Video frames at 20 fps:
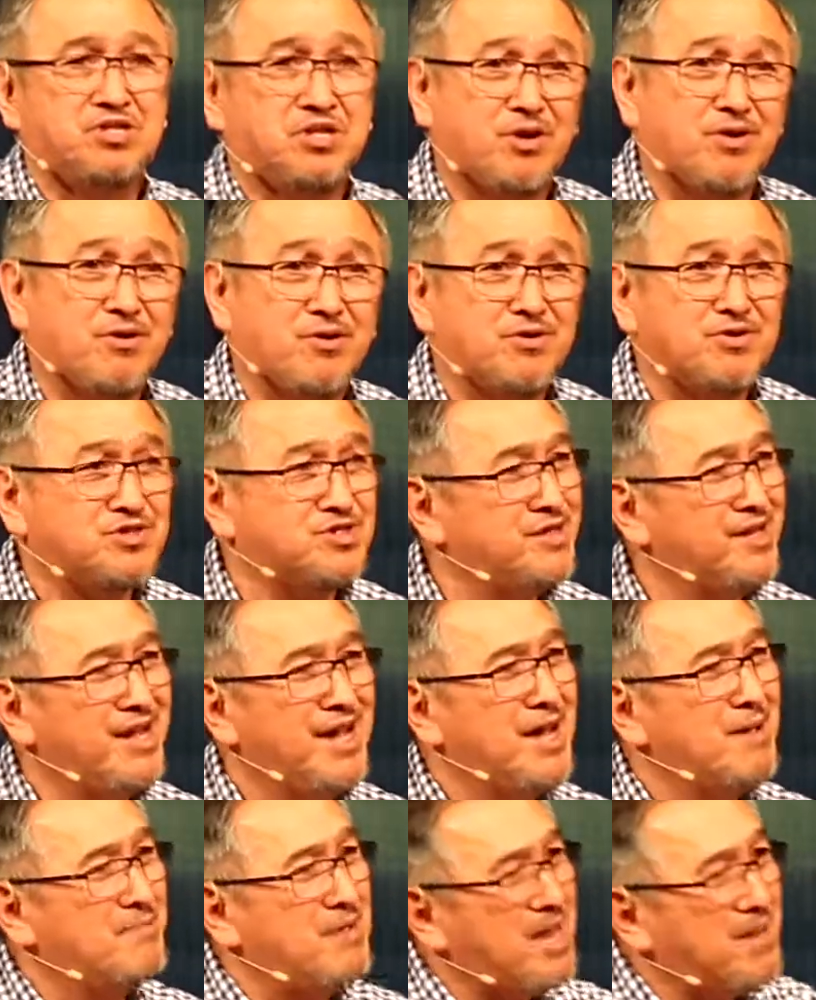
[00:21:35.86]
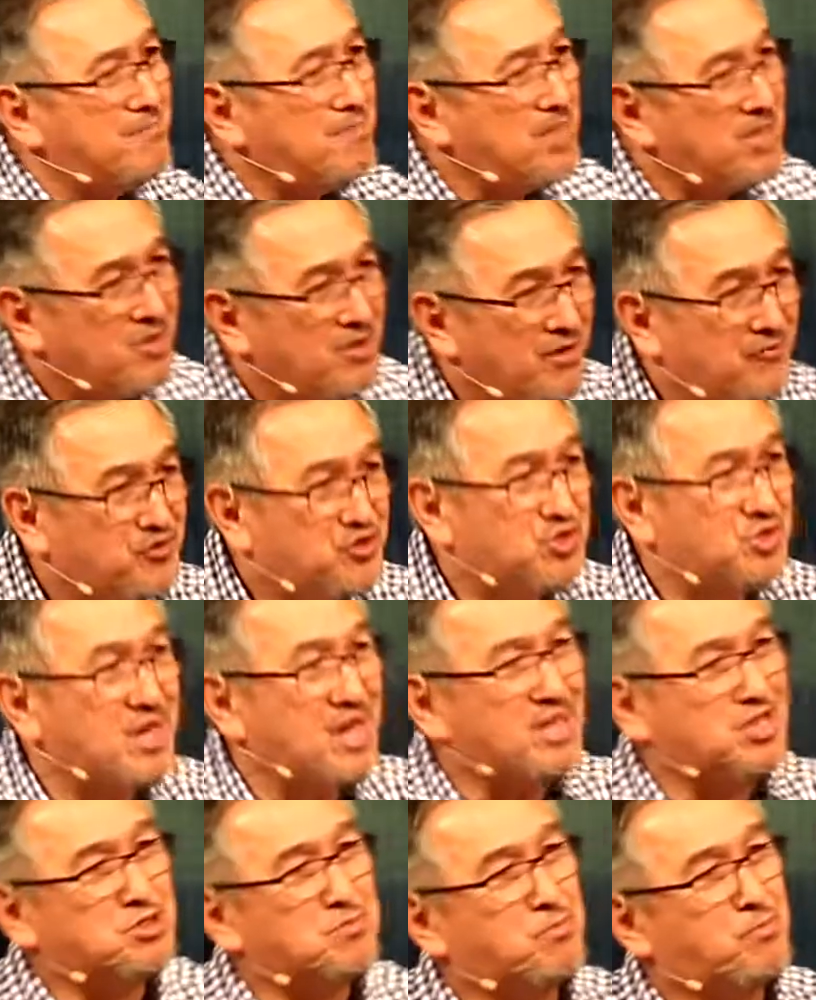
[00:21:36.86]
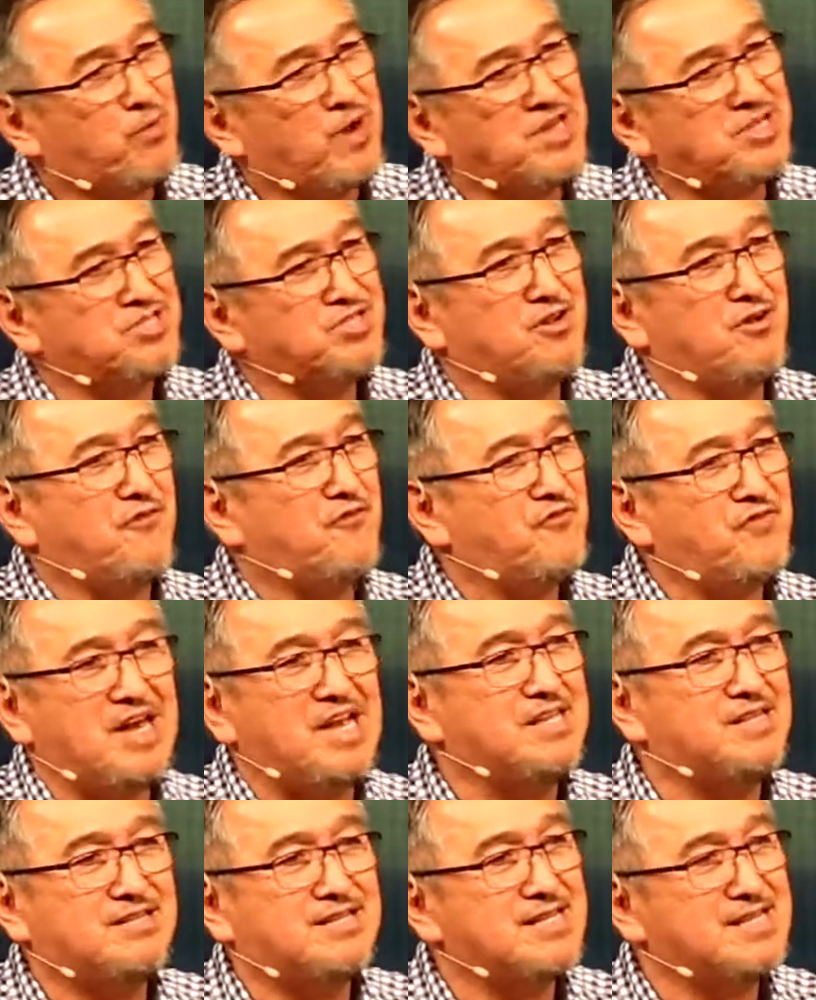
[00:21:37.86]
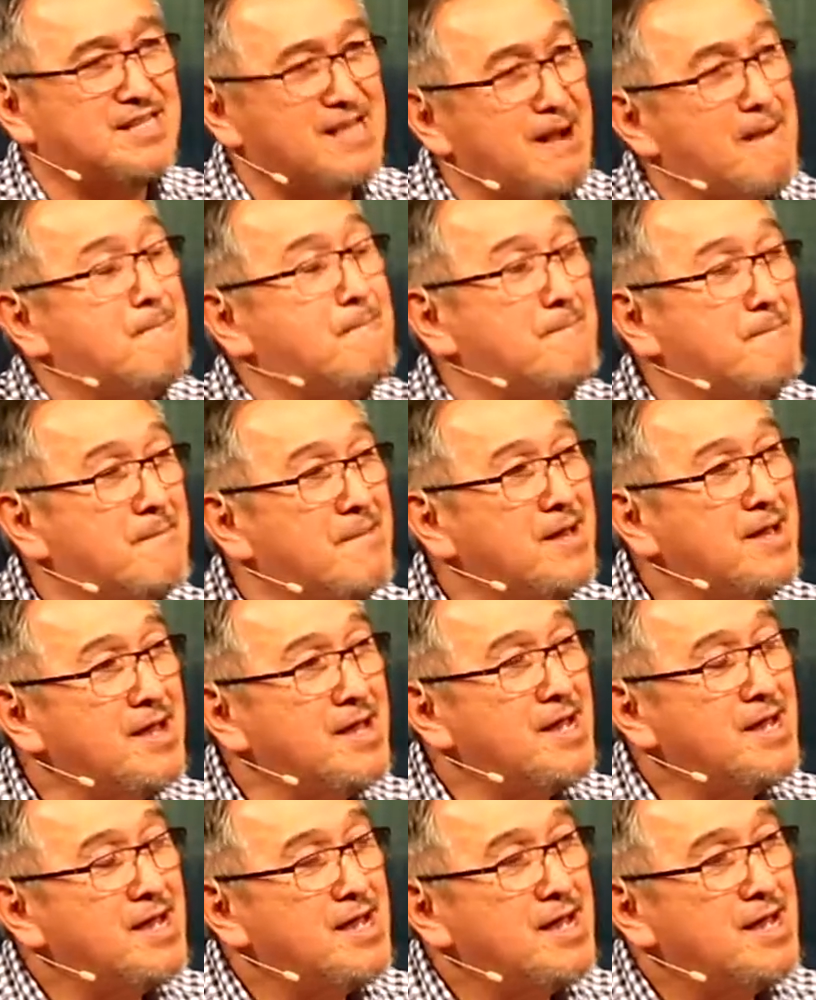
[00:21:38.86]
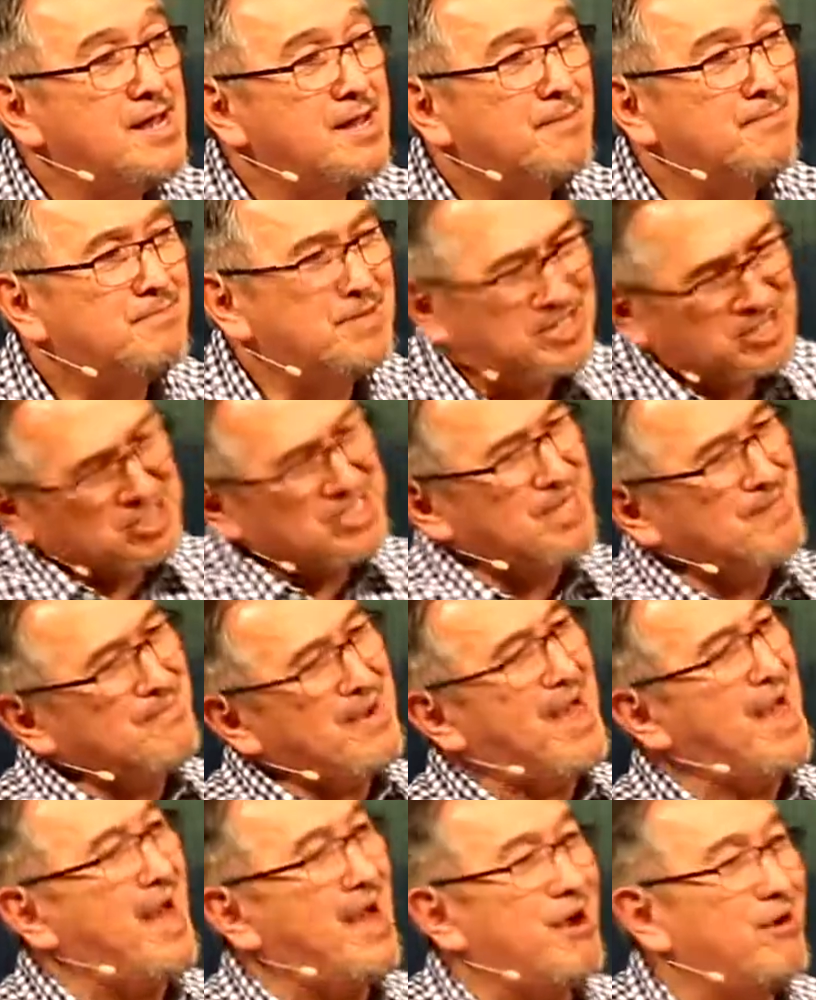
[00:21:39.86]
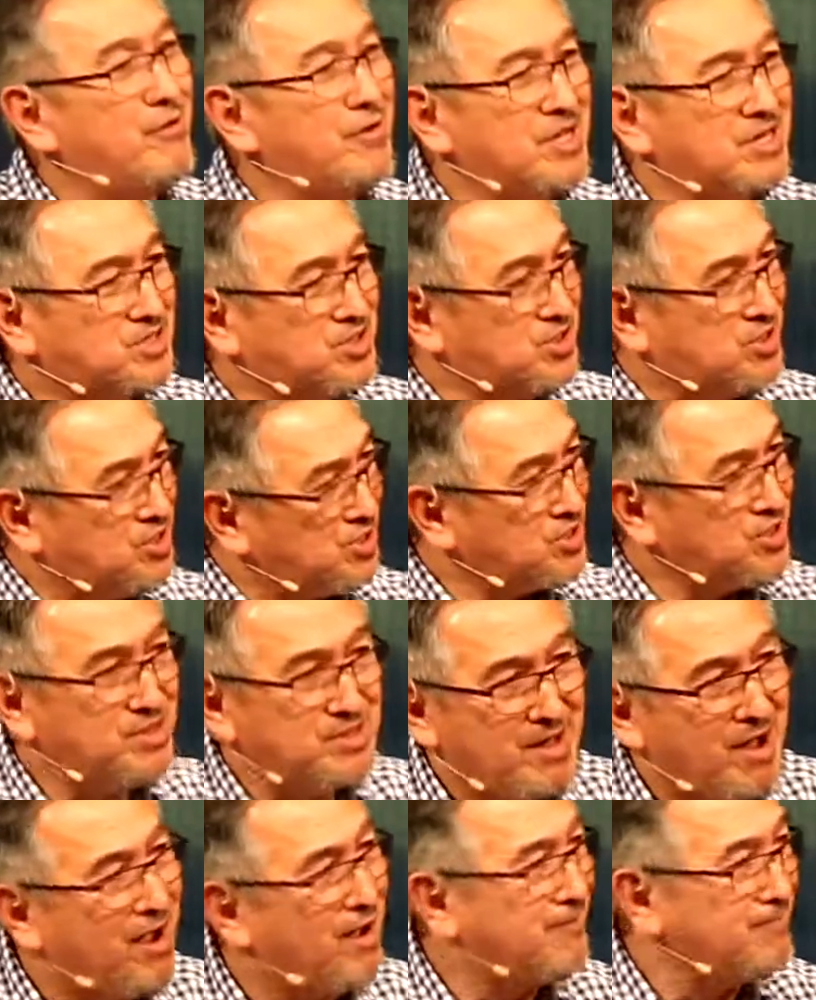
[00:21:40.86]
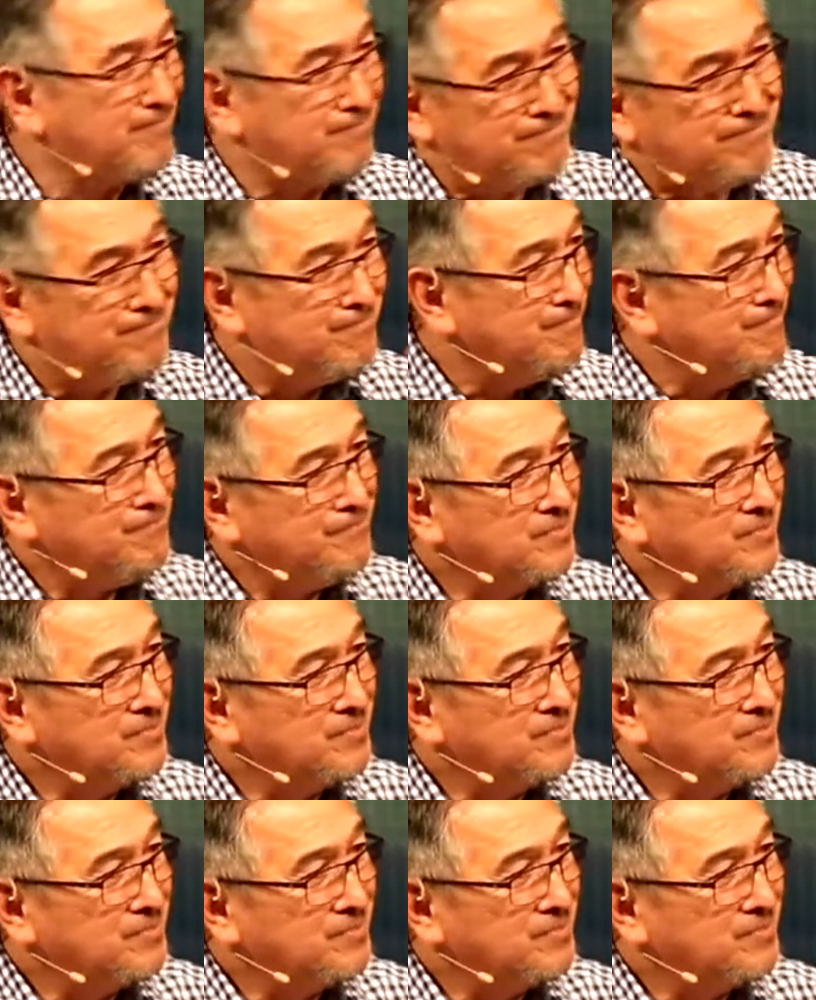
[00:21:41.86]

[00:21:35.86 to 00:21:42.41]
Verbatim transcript: church. Maybe you have expressed your faith to them. But somehow it's just not